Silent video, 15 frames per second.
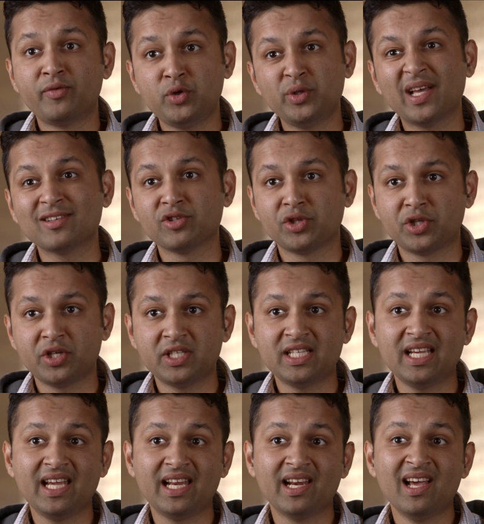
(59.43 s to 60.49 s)
of two thousand
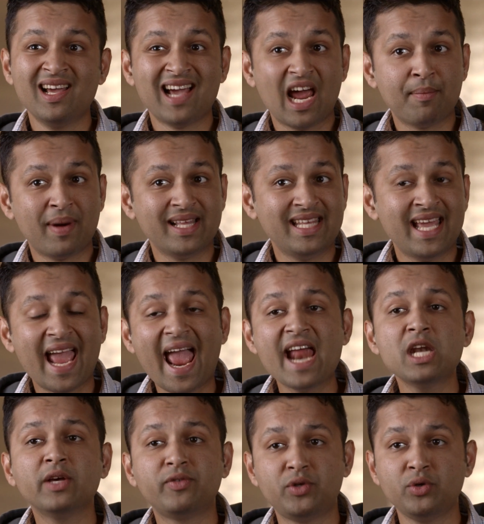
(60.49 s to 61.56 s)
thirteen, and by the
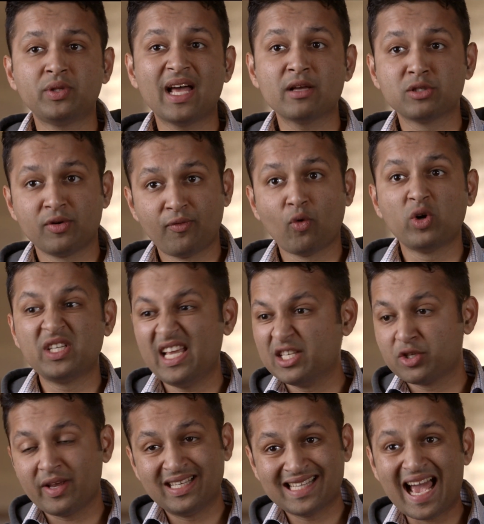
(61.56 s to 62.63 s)
end of two thousand fourteen,
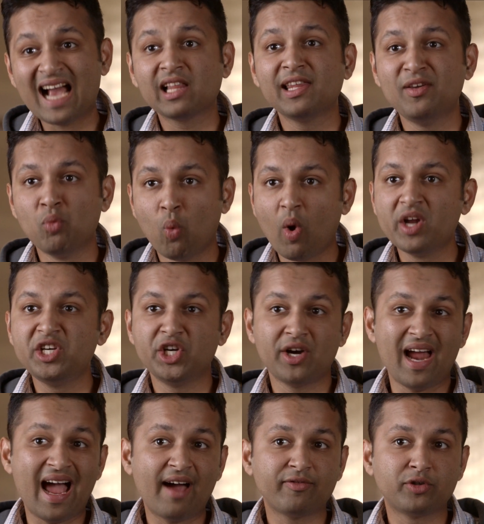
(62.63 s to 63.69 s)
so exactly one year
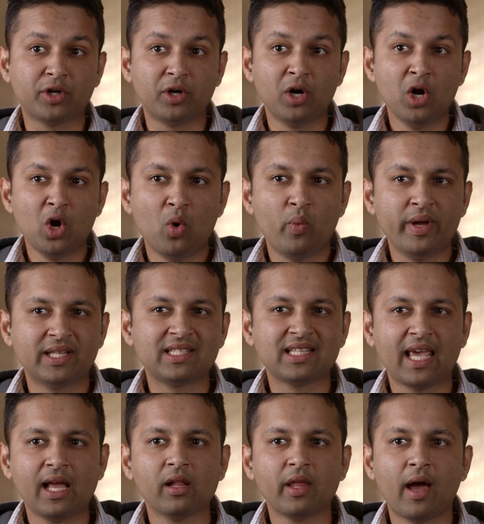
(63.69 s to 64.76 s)
after, we had
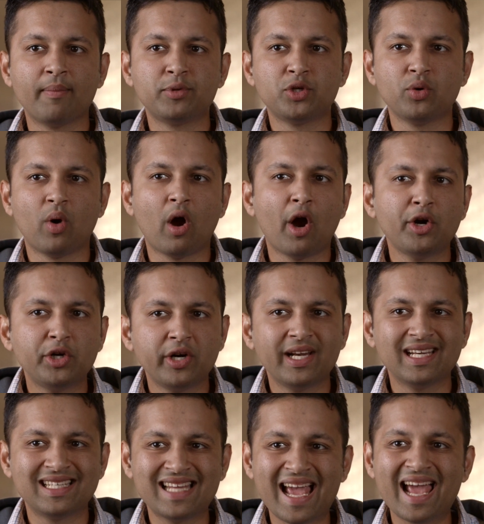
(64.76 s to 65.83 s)
scaled up to one hundred
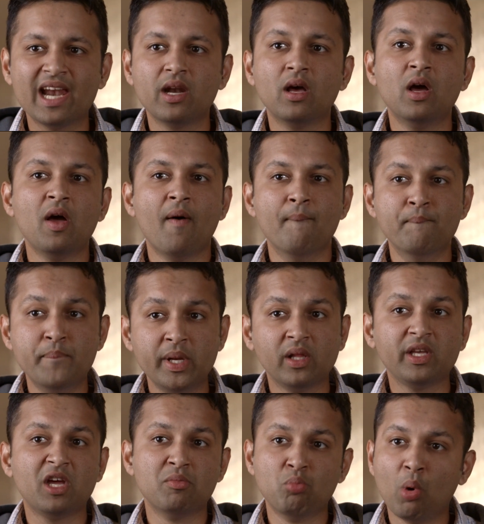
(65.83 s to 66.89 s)
ten
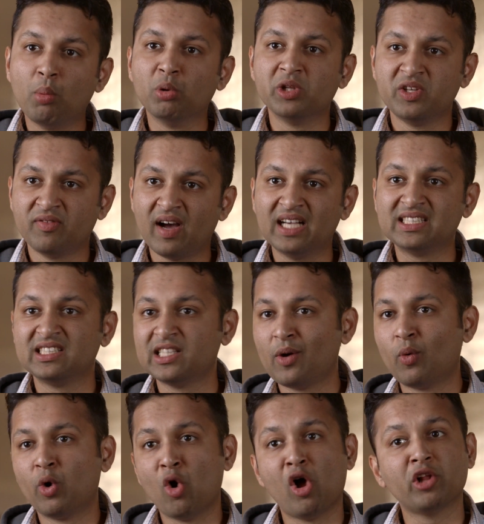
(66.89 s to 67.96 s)
million mobile devices that
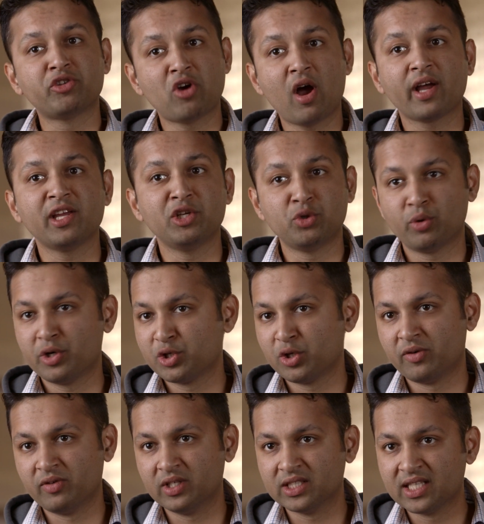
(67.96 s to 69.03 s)
were all talking to our
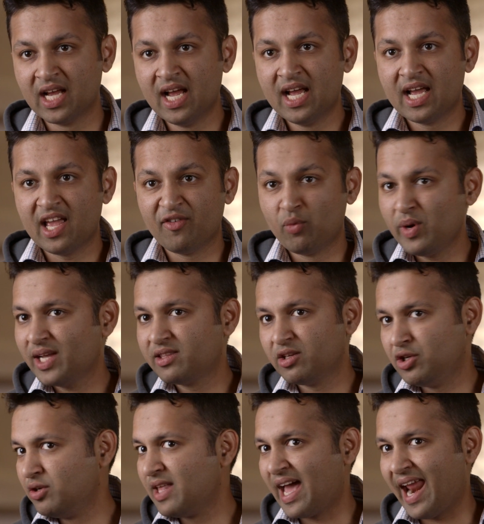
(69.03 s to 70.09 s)
servers. If we had to
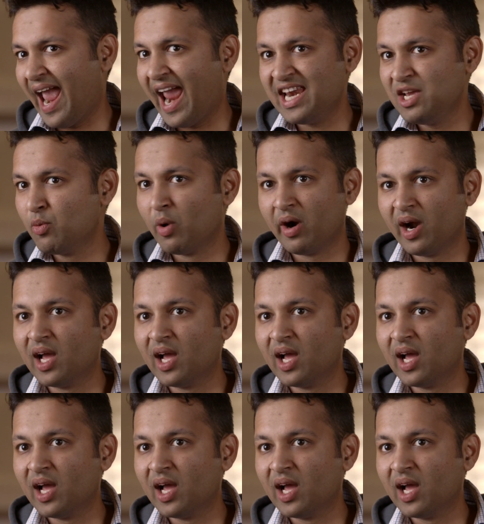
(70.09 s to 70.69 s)
do that anywhere